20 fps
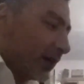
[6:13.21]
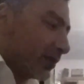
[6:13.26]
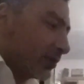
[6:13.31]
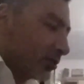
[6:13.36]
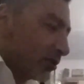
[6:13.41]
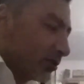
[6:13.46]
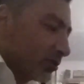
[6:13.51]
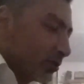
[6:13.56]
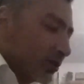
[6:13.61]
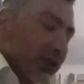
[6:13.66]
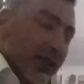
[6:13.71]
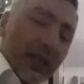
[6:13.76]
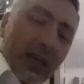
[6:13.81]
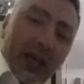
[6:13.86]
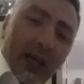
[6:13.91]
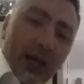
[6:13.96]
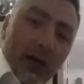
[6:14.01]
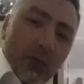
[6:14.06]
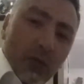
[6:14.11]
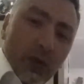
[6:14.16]
As long as you set
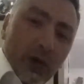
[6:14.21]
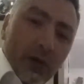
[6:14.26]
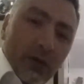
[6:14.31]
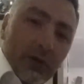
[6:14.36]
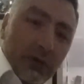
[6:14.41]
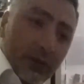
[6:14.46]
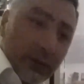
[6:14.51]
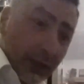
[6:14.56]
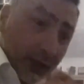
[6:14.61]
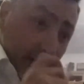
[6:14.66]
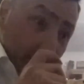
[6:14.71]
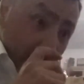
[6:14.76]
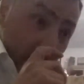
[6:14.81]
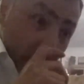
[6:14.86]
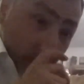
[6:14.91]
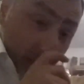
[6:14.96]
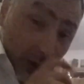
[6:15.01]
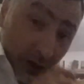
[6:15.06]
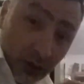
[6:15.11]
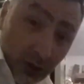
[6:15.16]
it up well and you
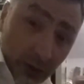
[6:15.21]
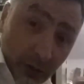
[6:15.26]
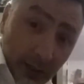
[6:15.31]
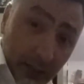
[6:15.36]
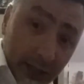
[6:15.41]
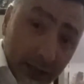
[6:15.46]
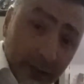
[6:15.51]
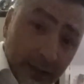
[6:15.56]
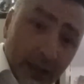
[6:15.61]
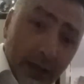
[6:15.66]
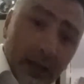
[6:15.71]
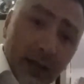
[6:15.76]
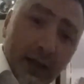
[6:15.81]
know what you're doing,